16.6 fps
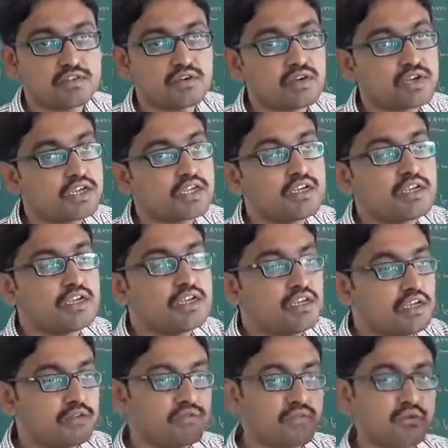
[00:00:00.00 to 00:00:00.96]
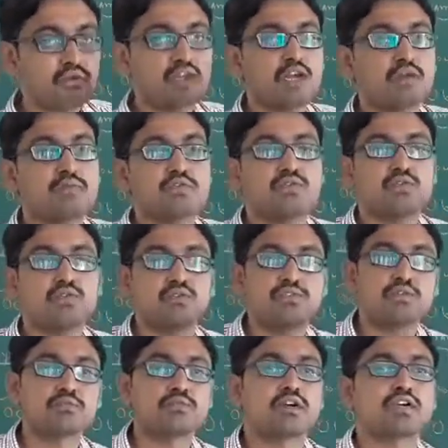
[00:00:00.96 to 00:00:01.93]
okay, in program if you use
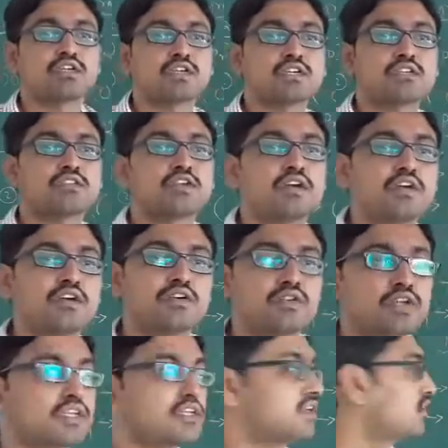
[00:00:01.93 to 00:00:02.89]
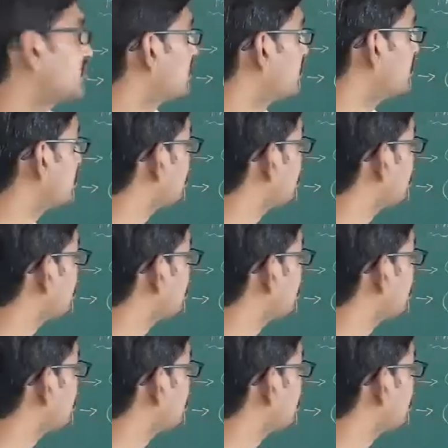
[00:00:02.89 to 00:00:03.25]
the functions, okay, that is